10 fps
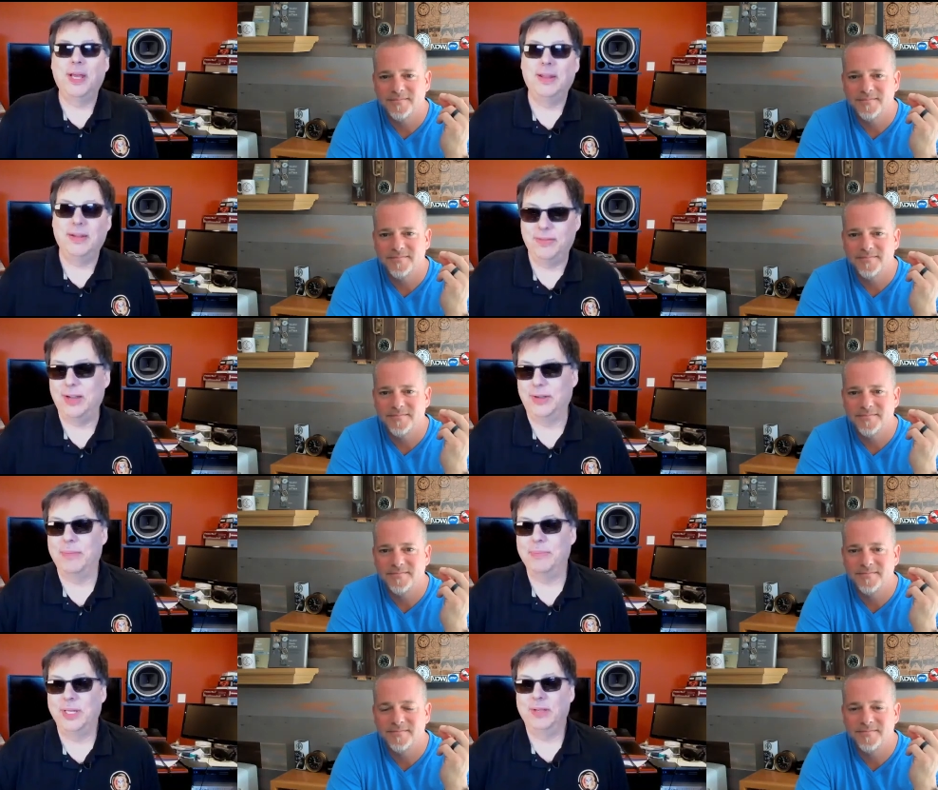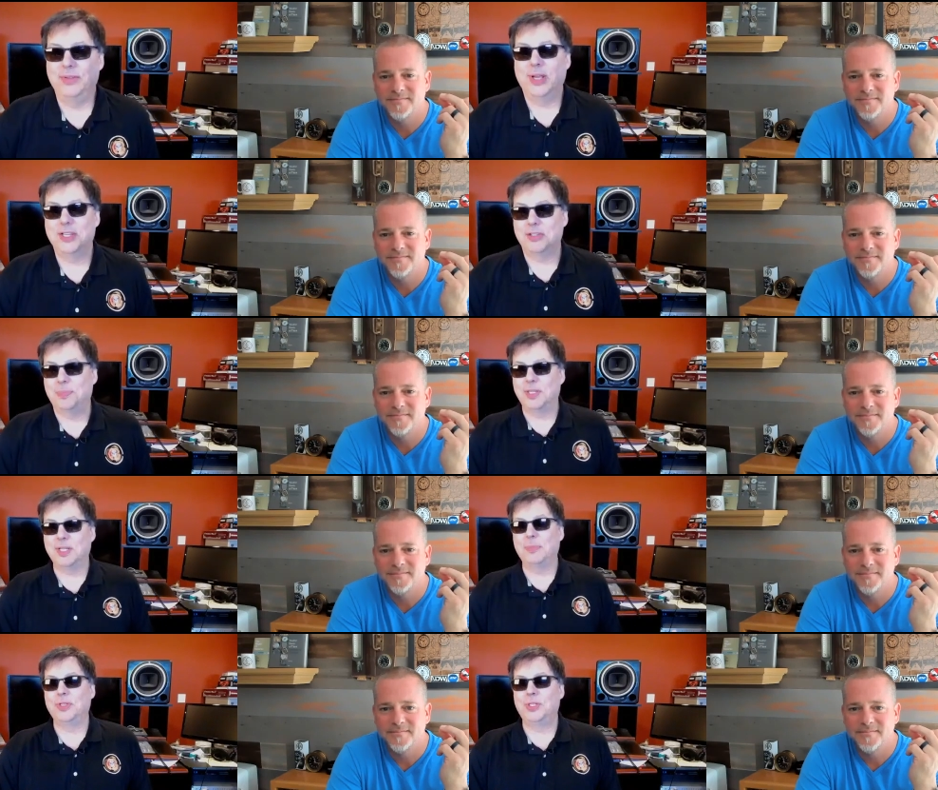Speaker 1: I, don't know how many of you guys have picked up on the
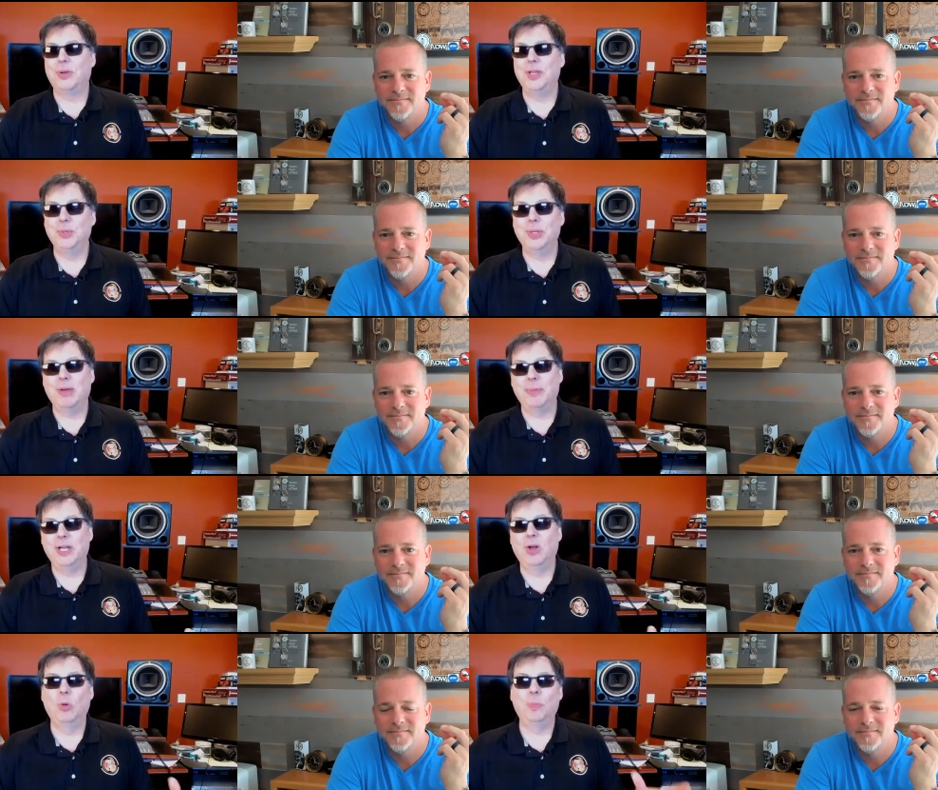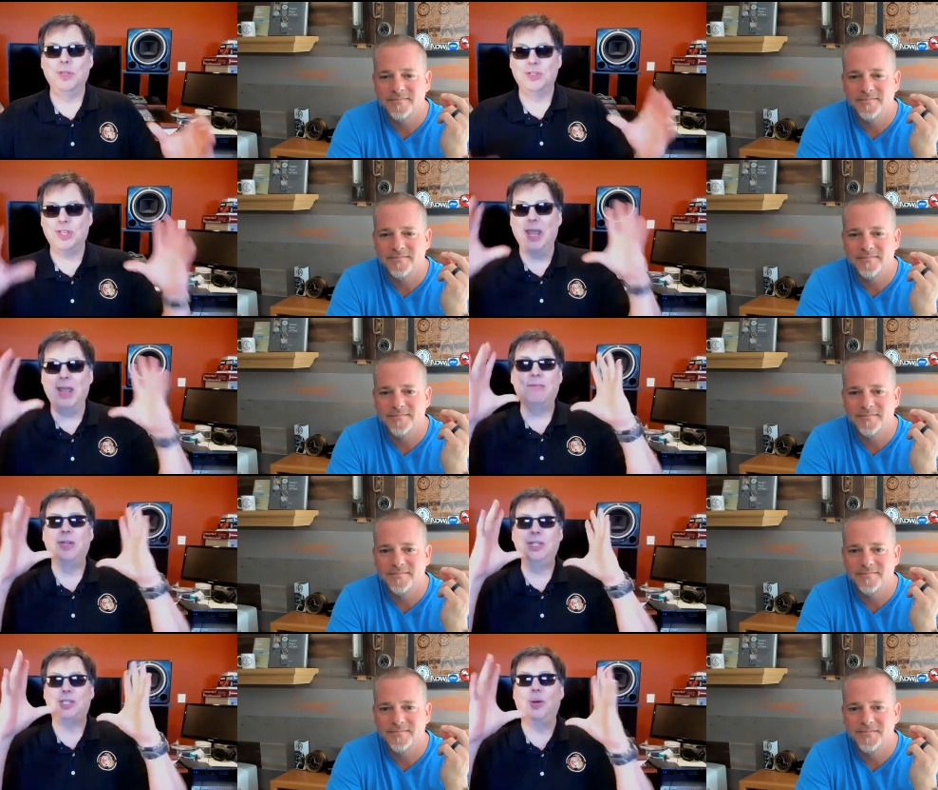show I do now, but it opens every
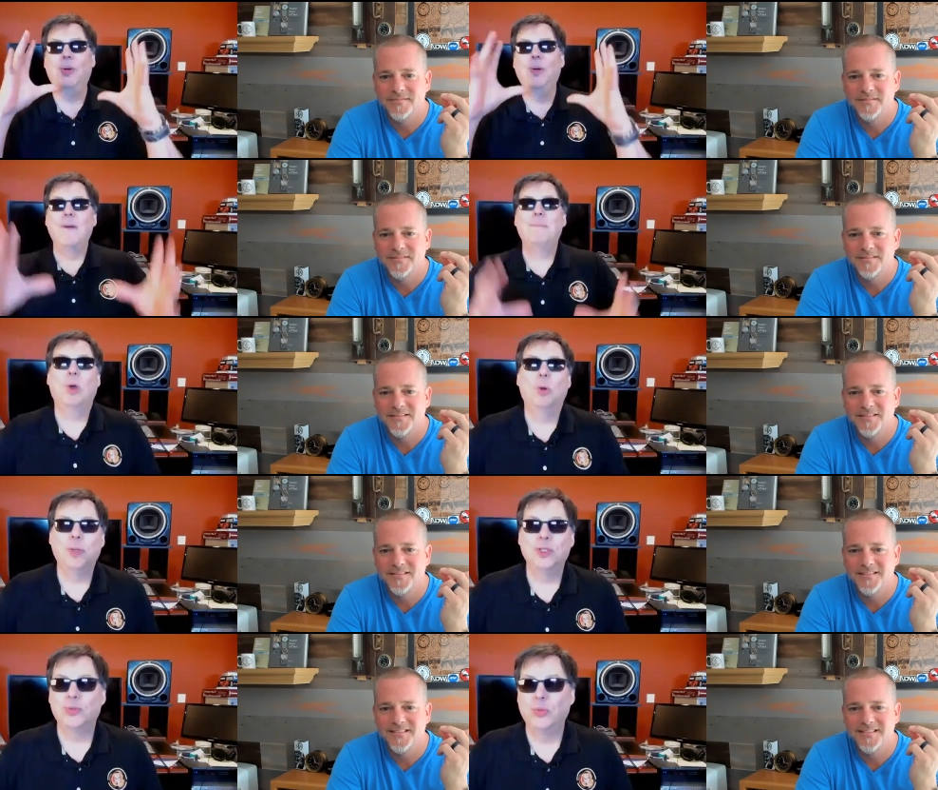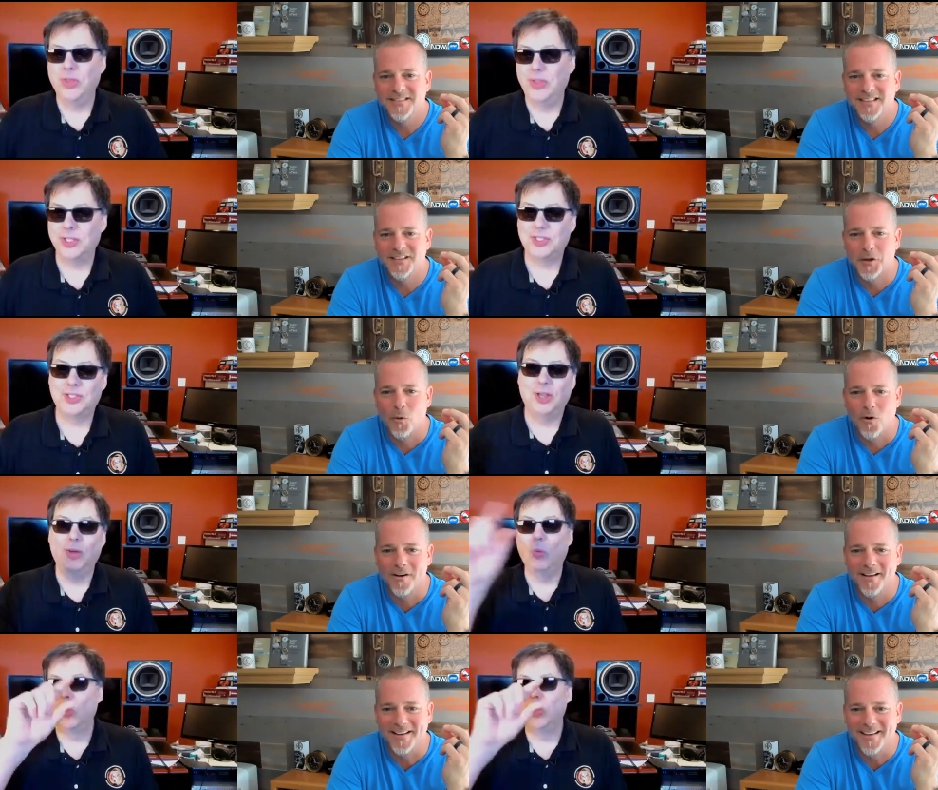show opens with this uh, oh,
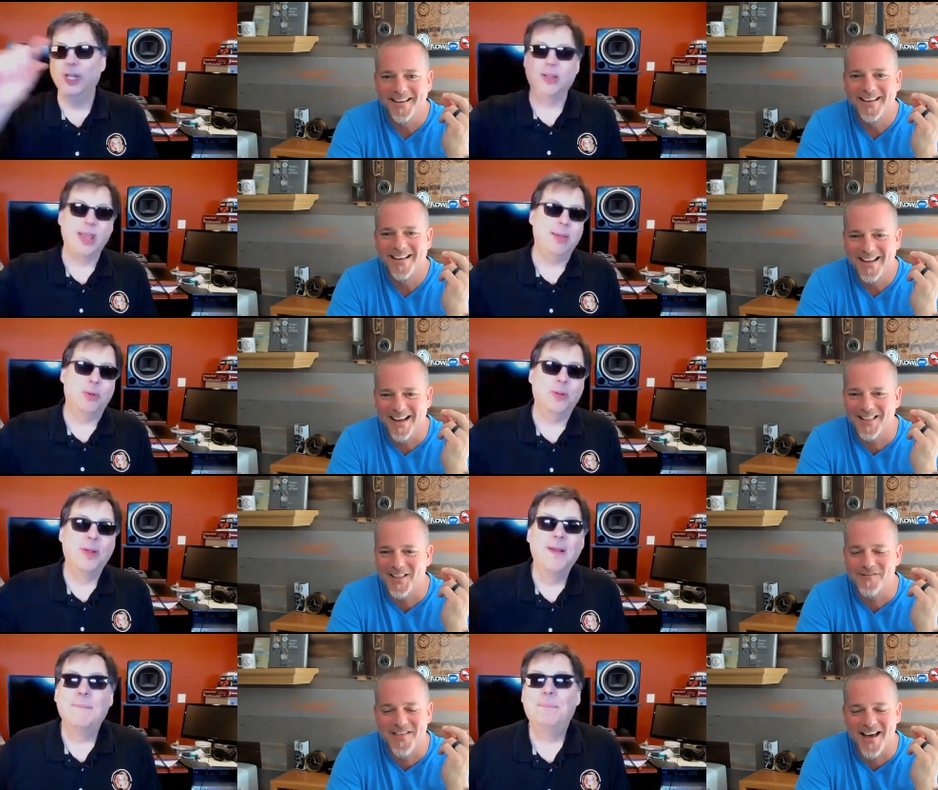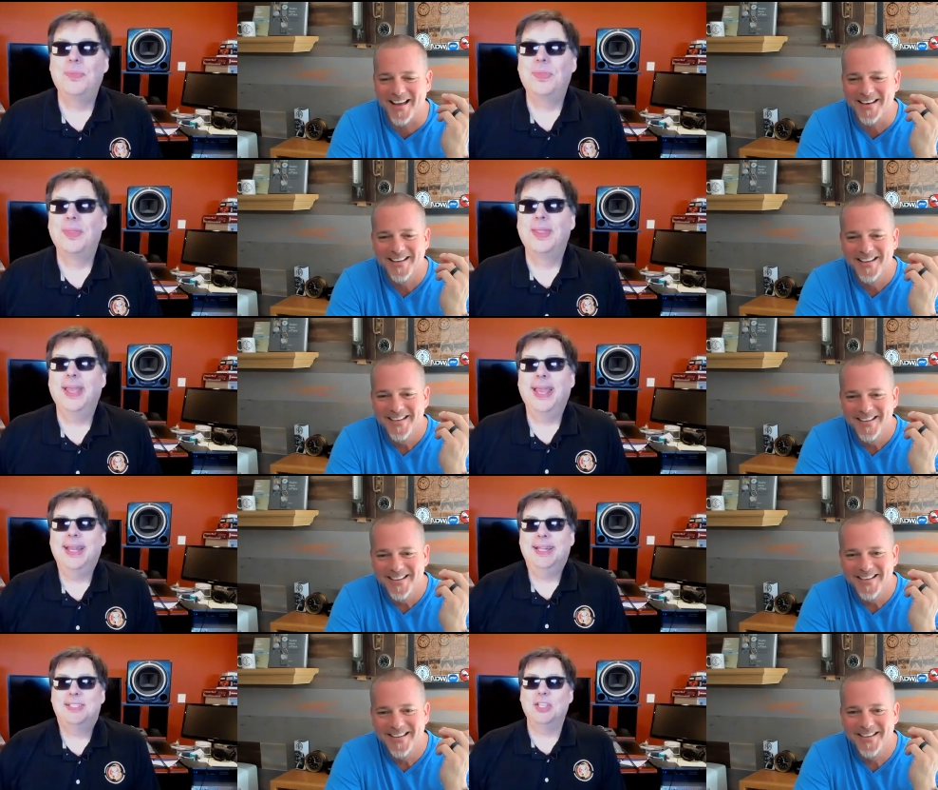warning
Speaker 2: label. I love that.
Speaker 1: And it
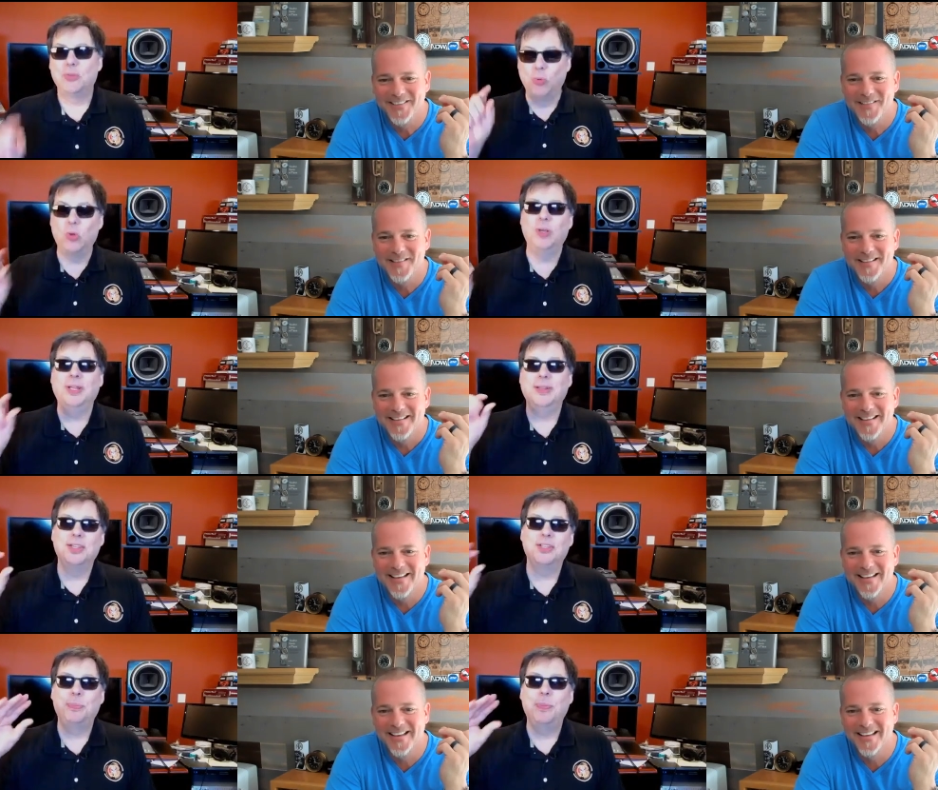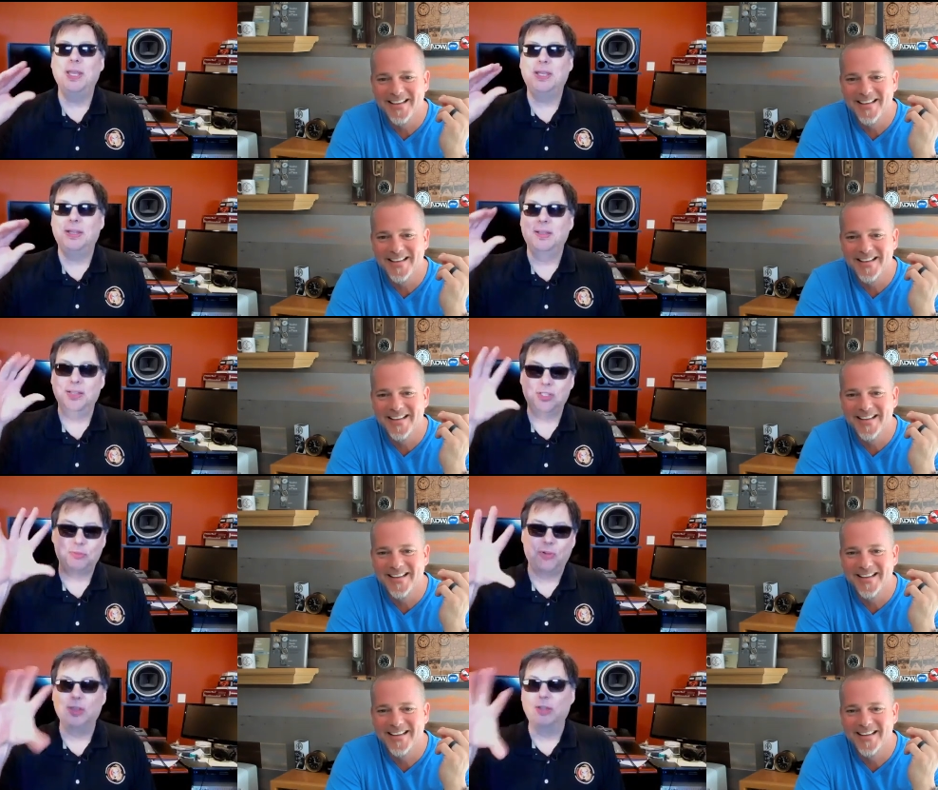says, "Warning: This make uh, this
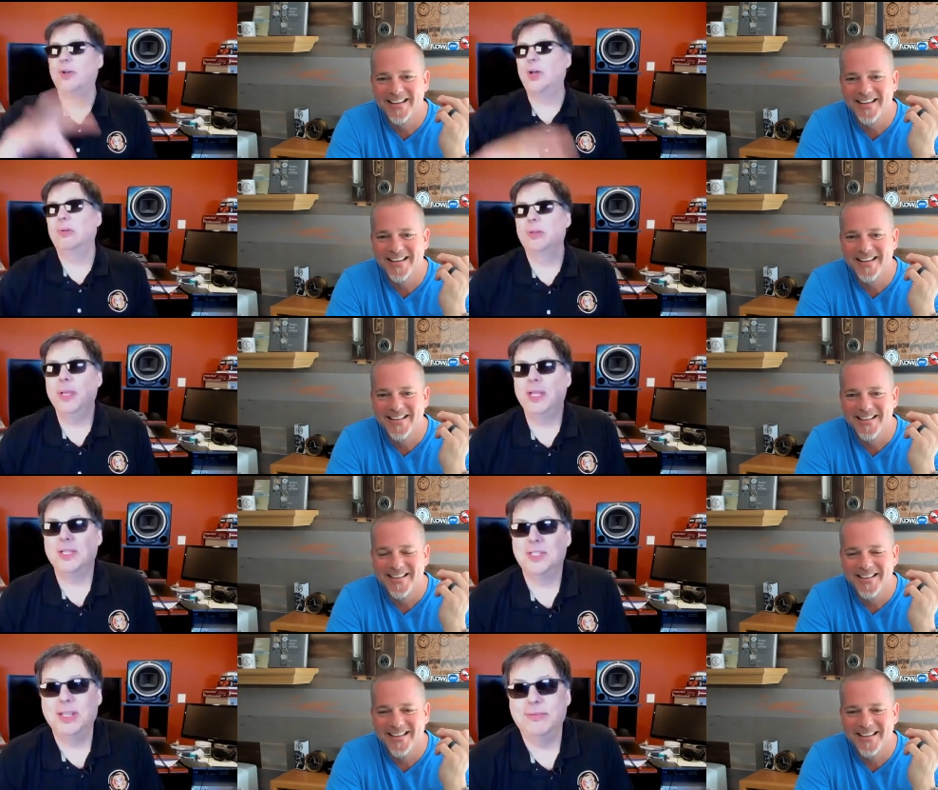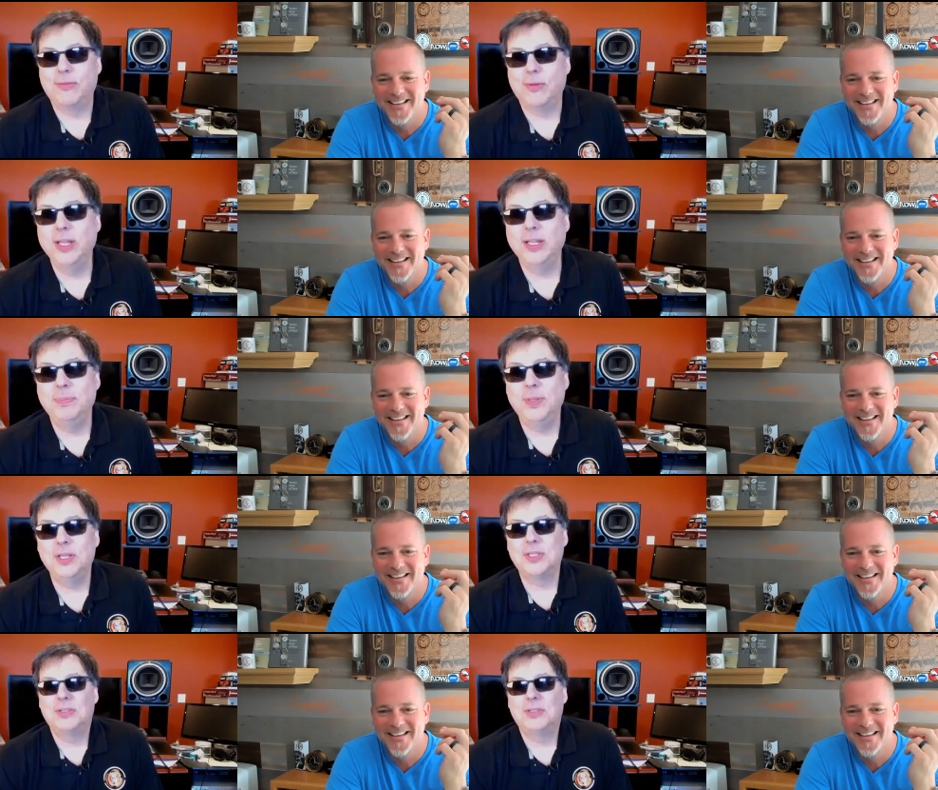the following may contain frightening pieces of